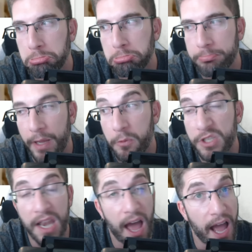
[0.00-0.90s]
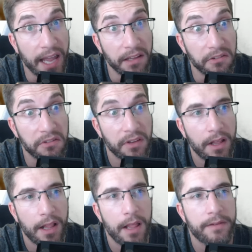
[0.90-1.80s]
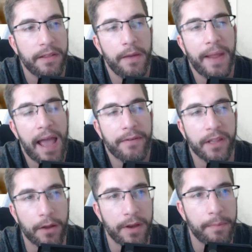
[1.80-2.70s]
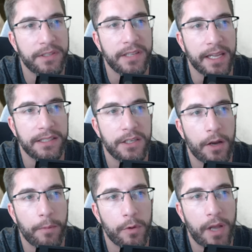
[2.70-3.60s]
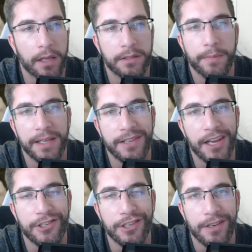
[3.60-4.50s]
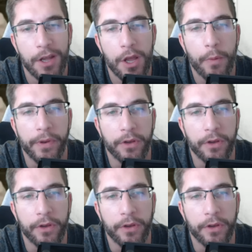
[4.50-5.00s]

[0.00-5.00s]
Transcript: It was lies. So there we have it, though. Number 6, you got more customization when you're